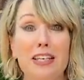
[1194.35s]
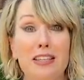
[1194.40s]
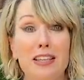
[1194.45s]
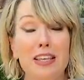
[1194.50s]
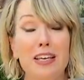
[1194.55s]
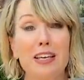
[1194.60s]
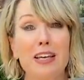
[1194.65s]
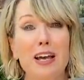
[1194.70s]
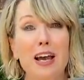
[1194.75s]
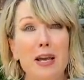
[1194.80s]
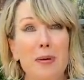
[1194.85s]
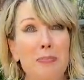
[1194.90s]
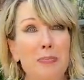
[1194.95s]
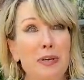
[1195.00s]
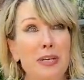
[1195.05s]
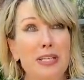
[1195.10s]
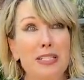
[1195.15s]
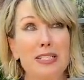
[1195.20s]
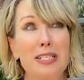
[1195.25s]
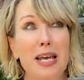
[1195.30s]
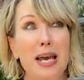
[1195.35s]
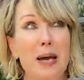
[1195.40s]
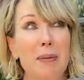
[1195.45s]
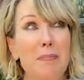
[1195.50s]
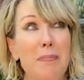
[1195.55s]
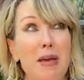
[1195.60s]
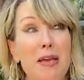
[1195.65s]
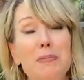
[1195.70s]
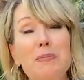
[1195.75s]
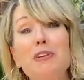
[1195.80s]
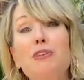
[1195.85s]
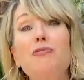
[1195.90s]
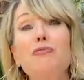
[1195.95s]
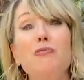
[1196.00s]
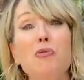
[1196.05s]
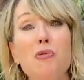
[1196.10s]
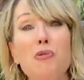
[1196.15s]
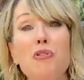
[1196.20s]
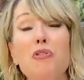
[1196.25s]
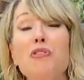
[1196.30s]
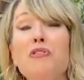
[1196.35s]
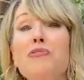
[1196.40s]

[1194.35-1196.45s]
I think I picked up maybe four